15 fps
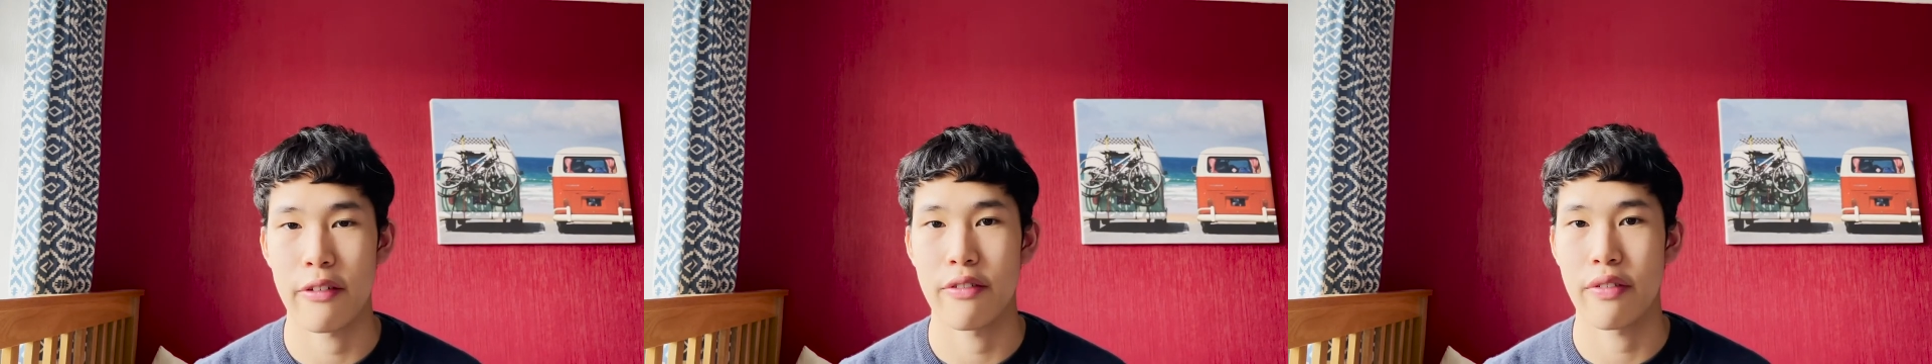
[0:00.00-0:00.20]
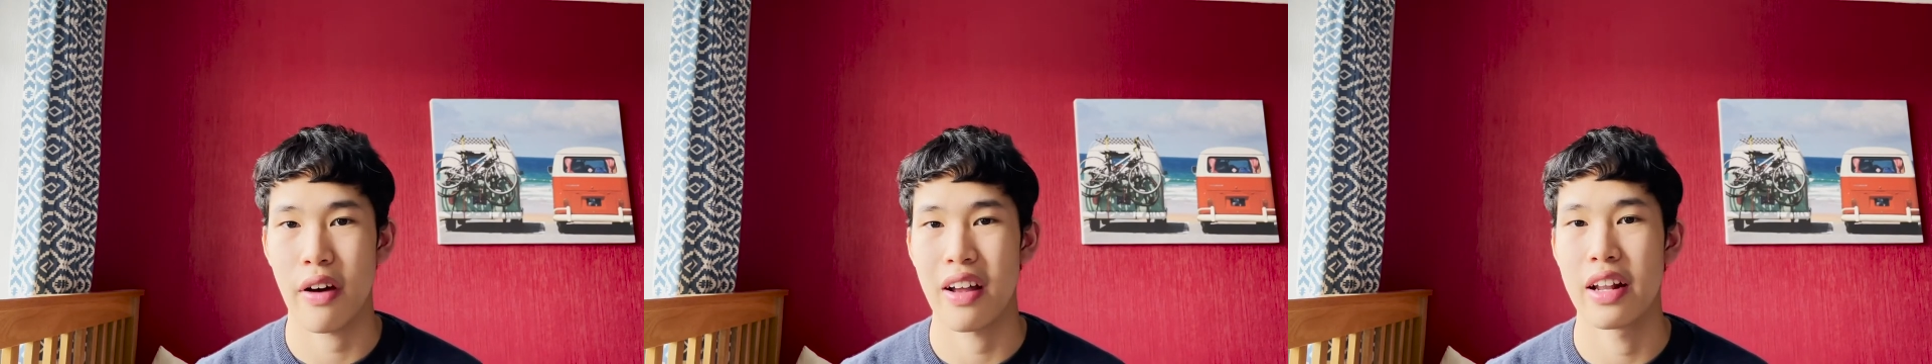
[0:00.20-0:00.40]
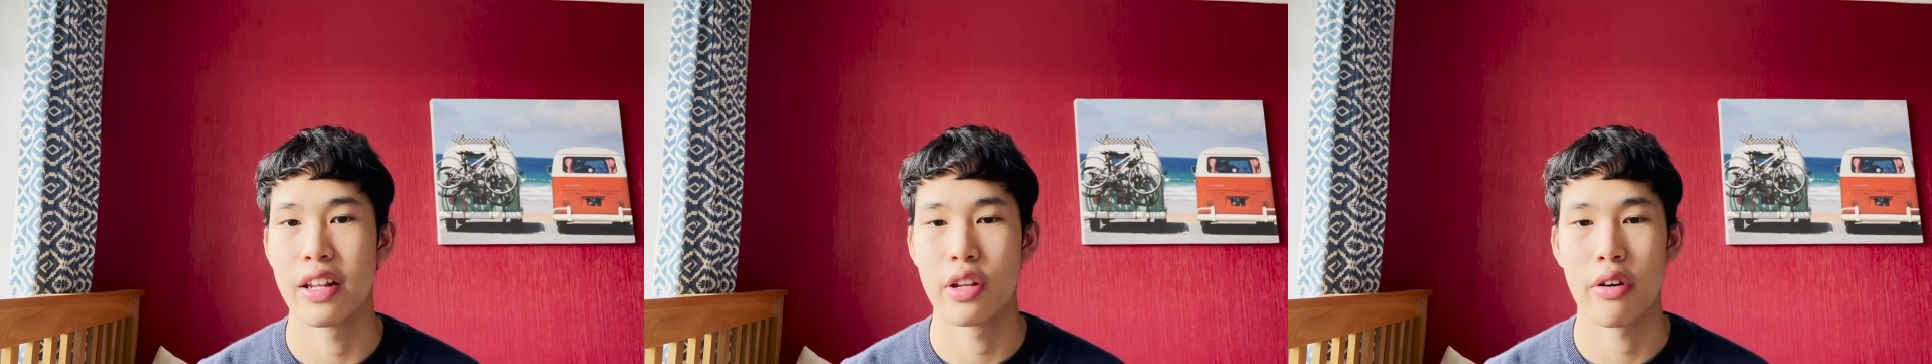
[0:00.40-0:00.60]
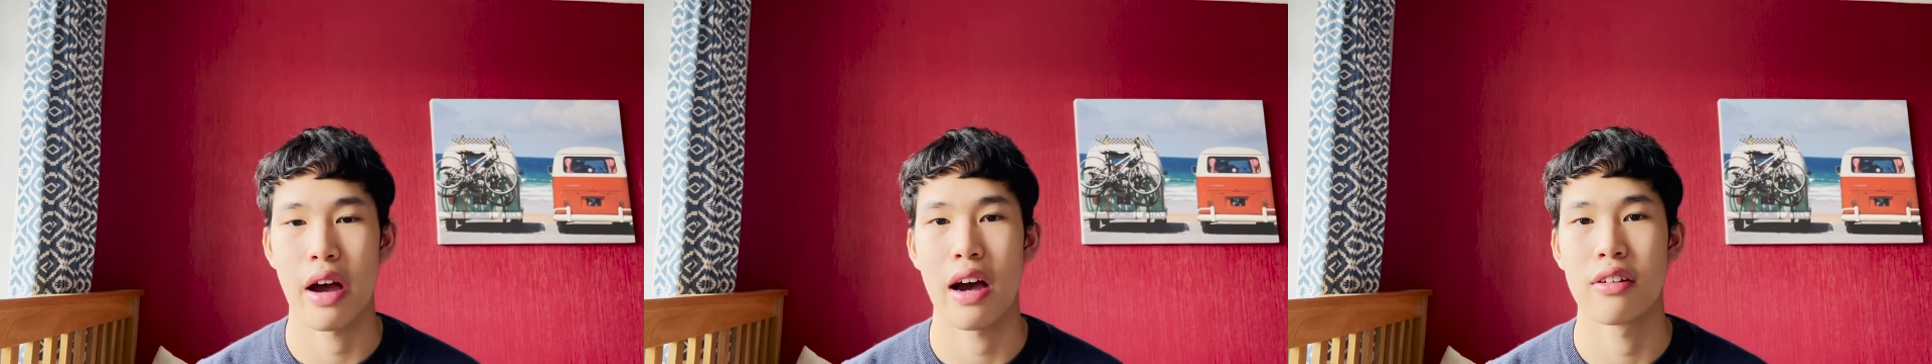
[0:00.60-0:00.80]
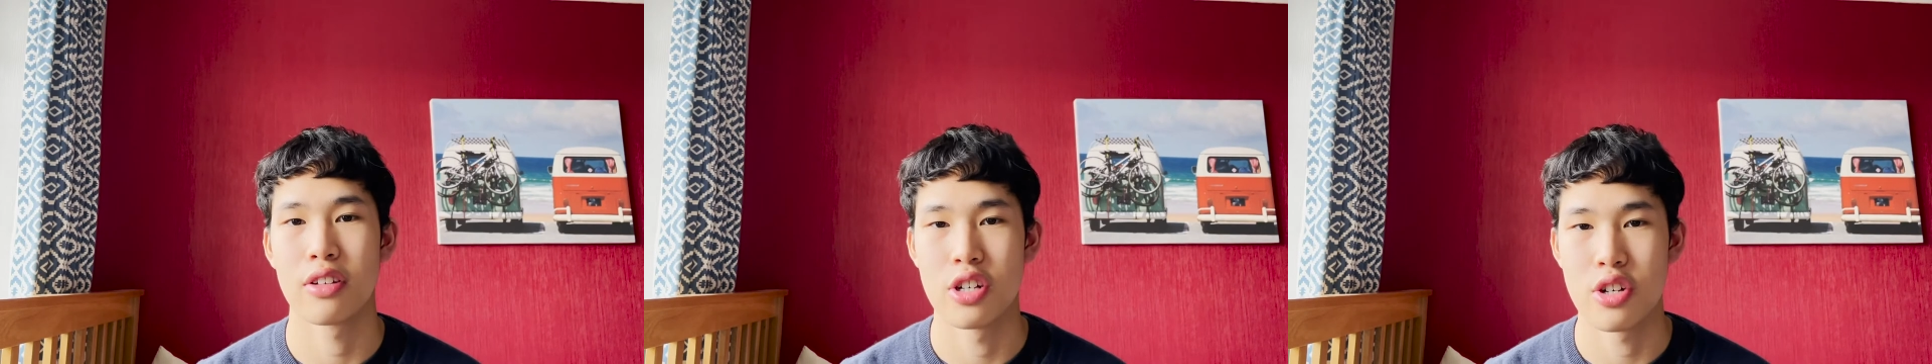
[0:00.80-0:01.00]
finally know
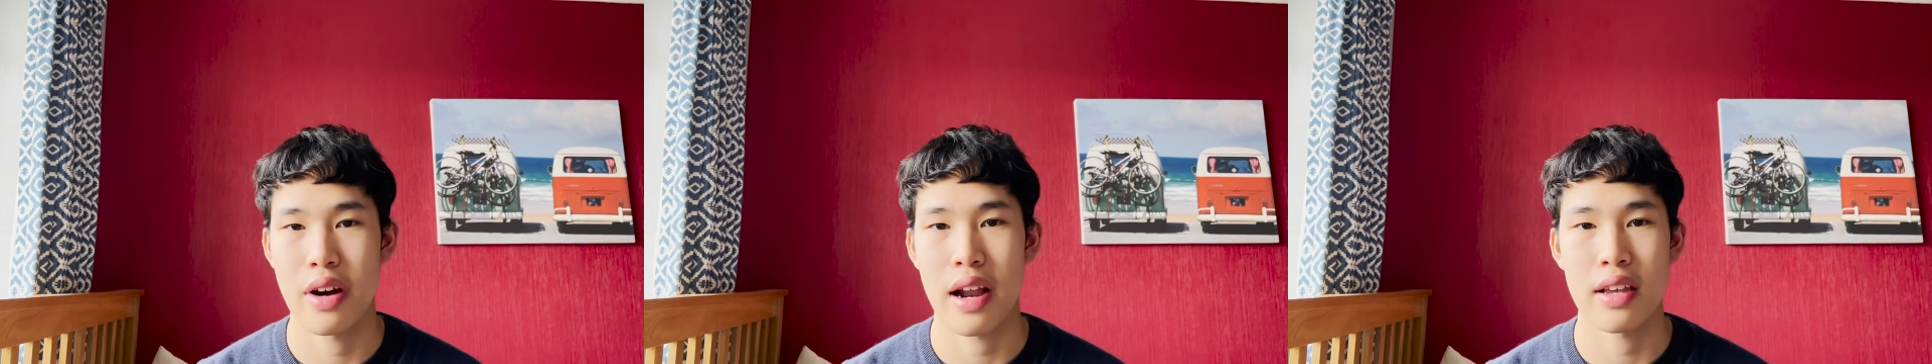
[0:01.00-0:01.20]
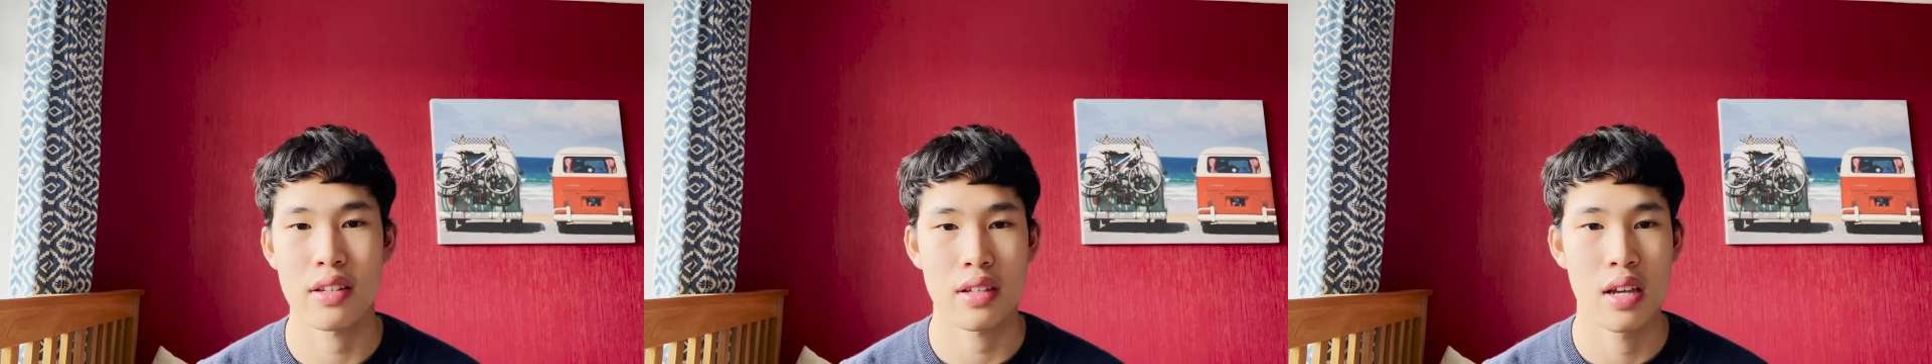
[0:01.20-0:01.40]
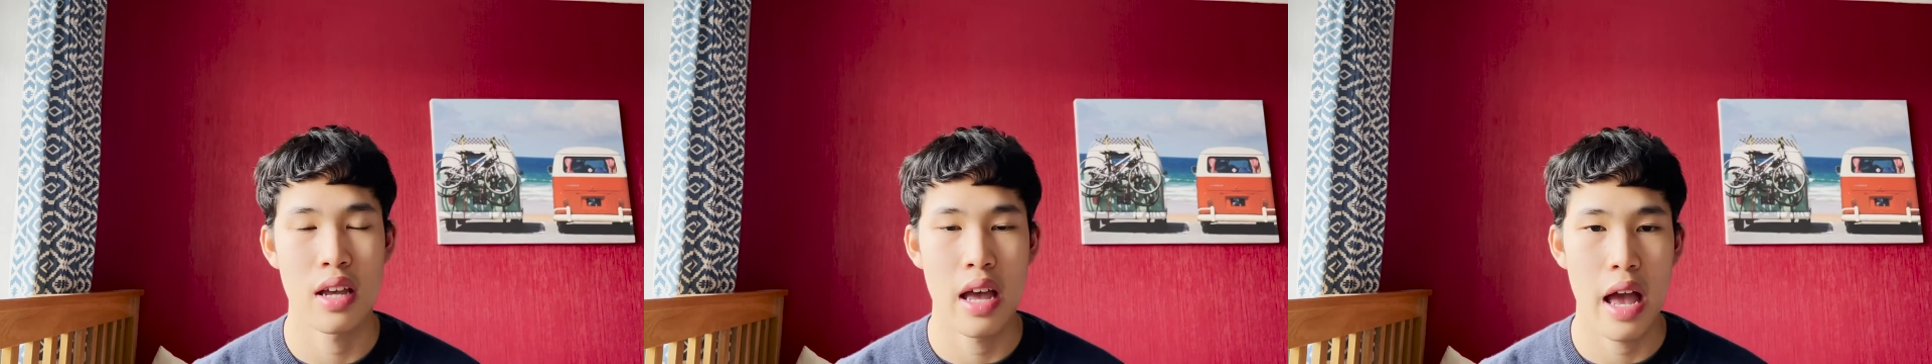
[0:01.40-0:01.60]
how to dress,